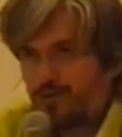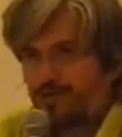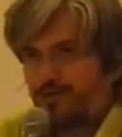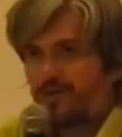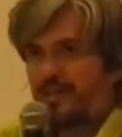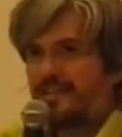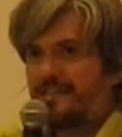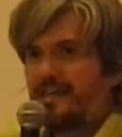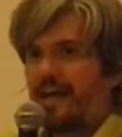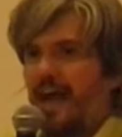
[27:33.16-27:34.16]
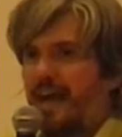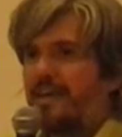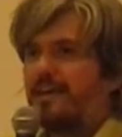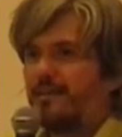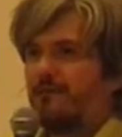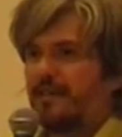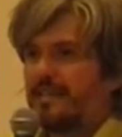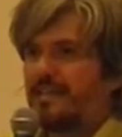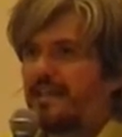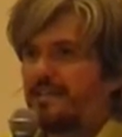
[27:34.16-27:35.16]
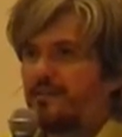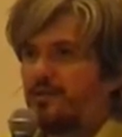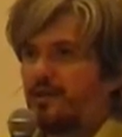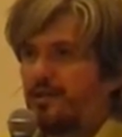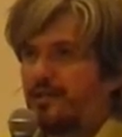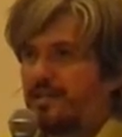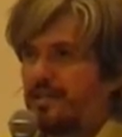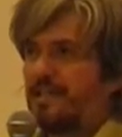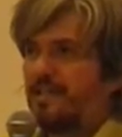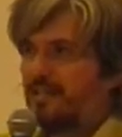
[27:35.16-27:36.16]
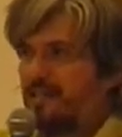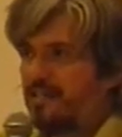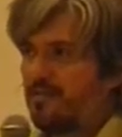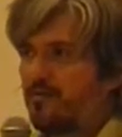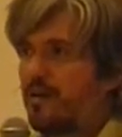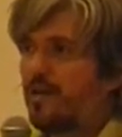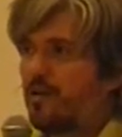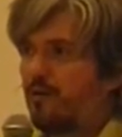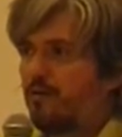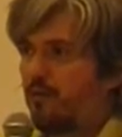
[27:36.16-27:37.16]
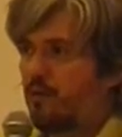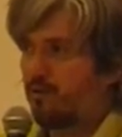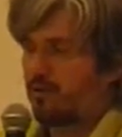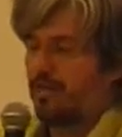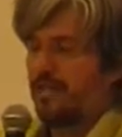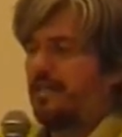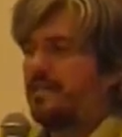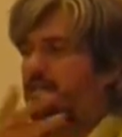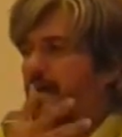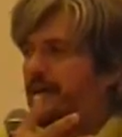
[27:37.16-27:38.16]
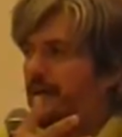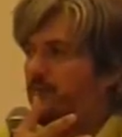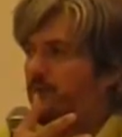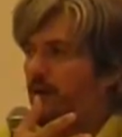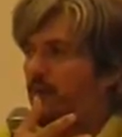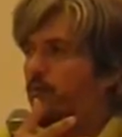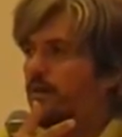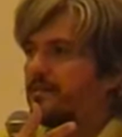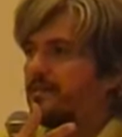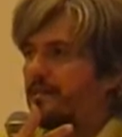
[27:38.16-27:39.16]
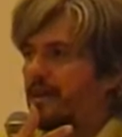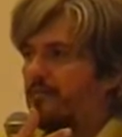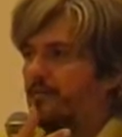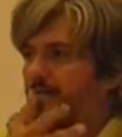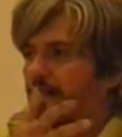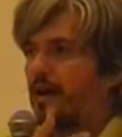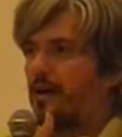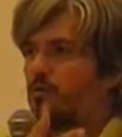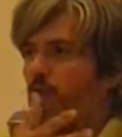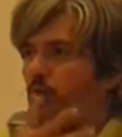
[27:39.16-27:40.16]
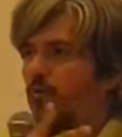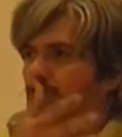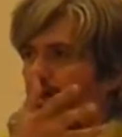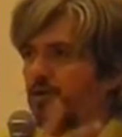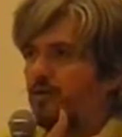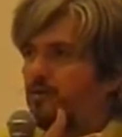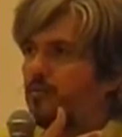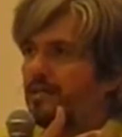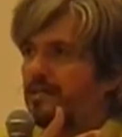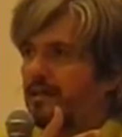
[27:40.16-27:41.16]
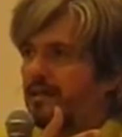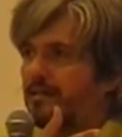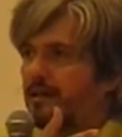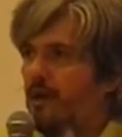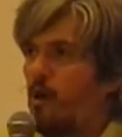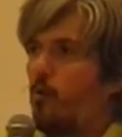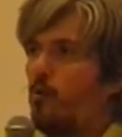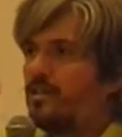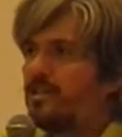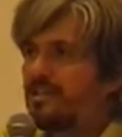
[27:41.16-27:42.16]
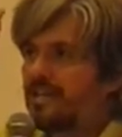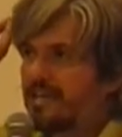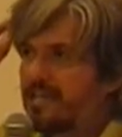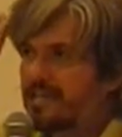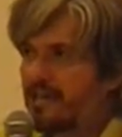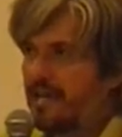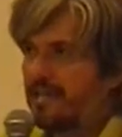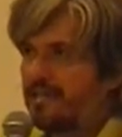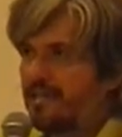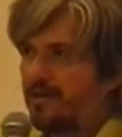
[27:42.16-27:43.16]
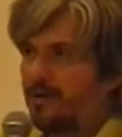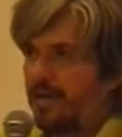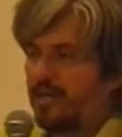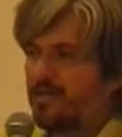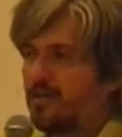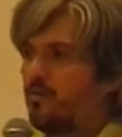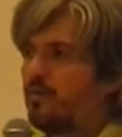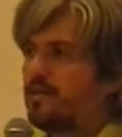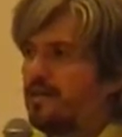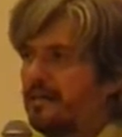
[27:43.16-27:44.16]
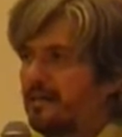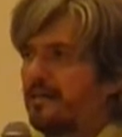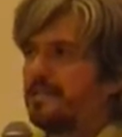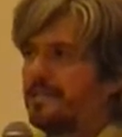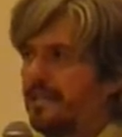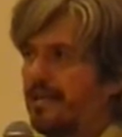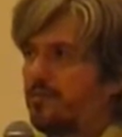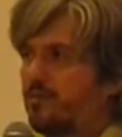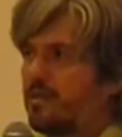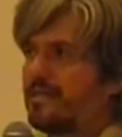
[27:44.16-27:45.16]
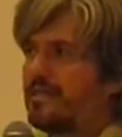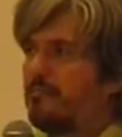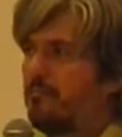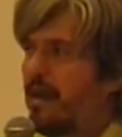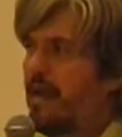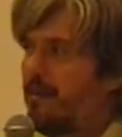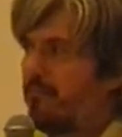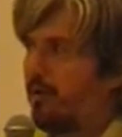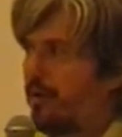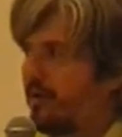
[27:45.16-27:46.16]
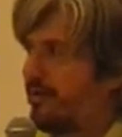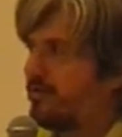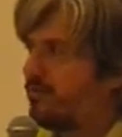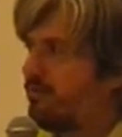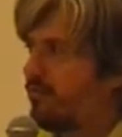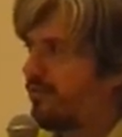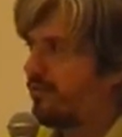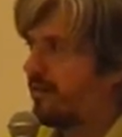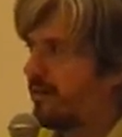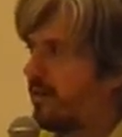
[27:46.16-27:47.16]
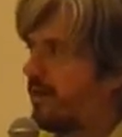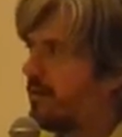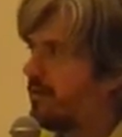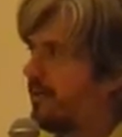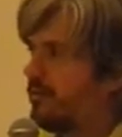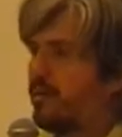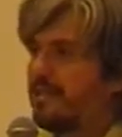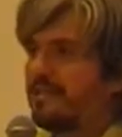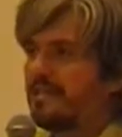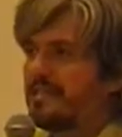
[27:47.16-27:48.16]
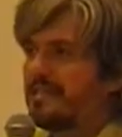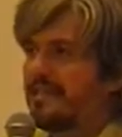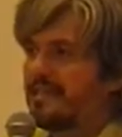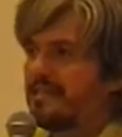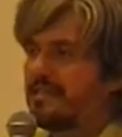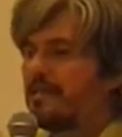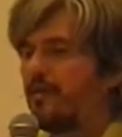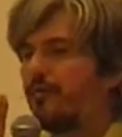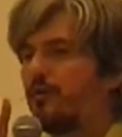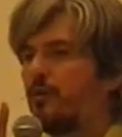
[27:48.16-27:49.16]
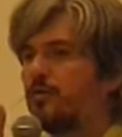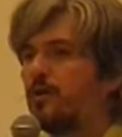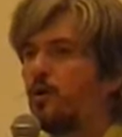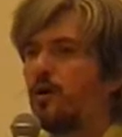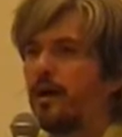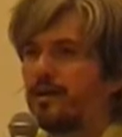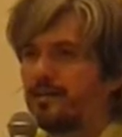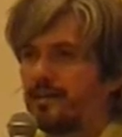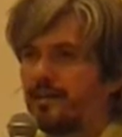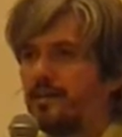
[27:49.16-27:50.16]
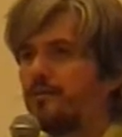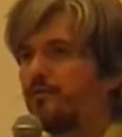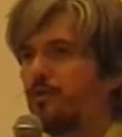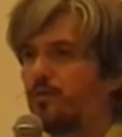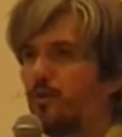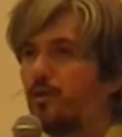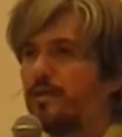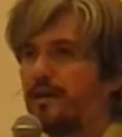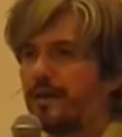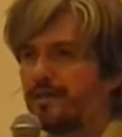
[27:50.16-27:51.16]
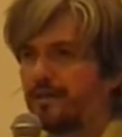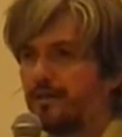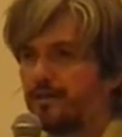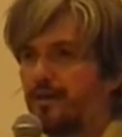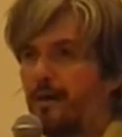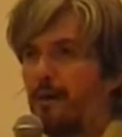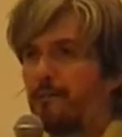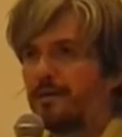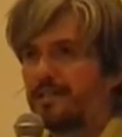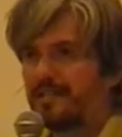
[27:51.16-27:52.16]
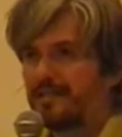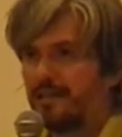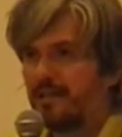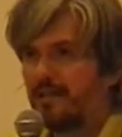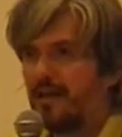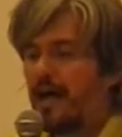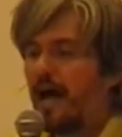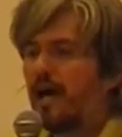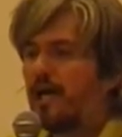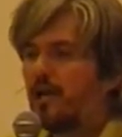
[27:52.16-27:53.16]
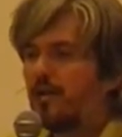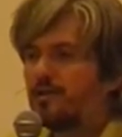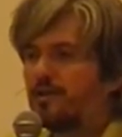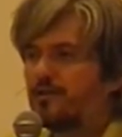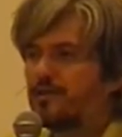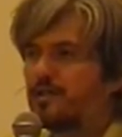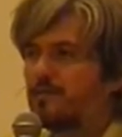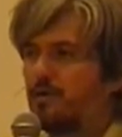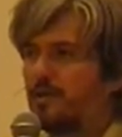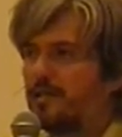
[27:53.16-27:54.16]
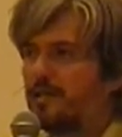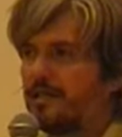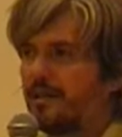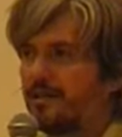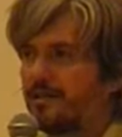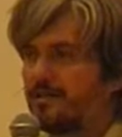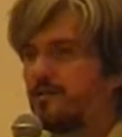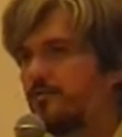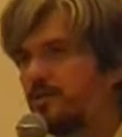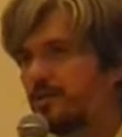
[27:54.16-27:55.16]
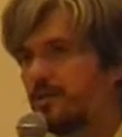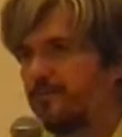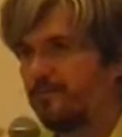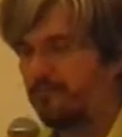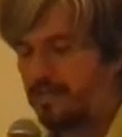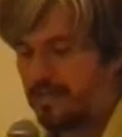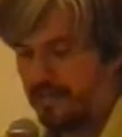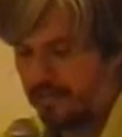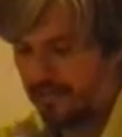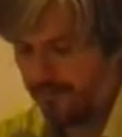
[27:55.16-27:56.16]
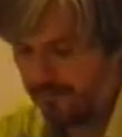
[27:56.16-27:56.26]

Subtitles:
you can see any investigative journalist, this is where he will focus, not exactly what's the name of the guy who owns I don't know what site, which is exactly the connection with Natha. That was the main point to prove there. That one doesn't exist throughout the whole article and throughout all the articles, but still a lot of small details which are misleading,